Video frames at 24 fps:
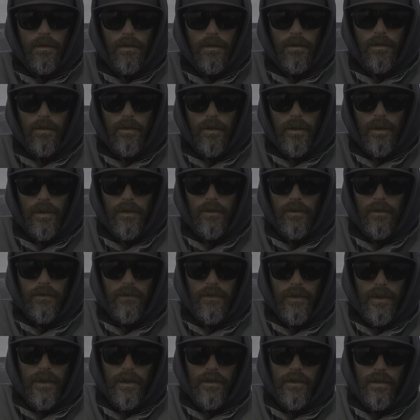You hook into a
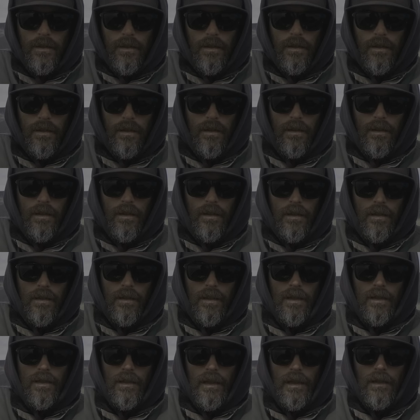fish,
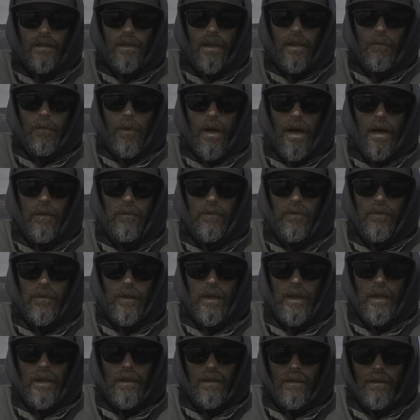this thing's gonna pop
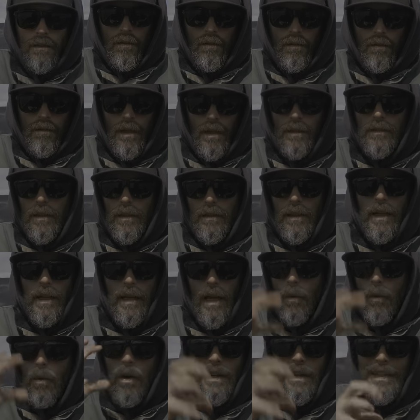free. That's the
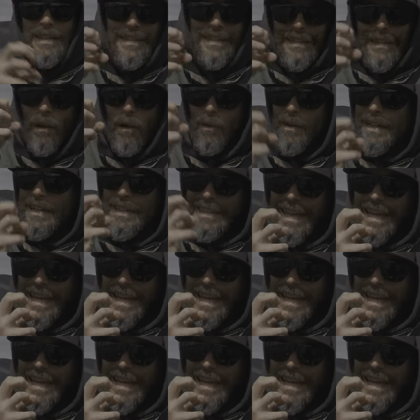thing, I want it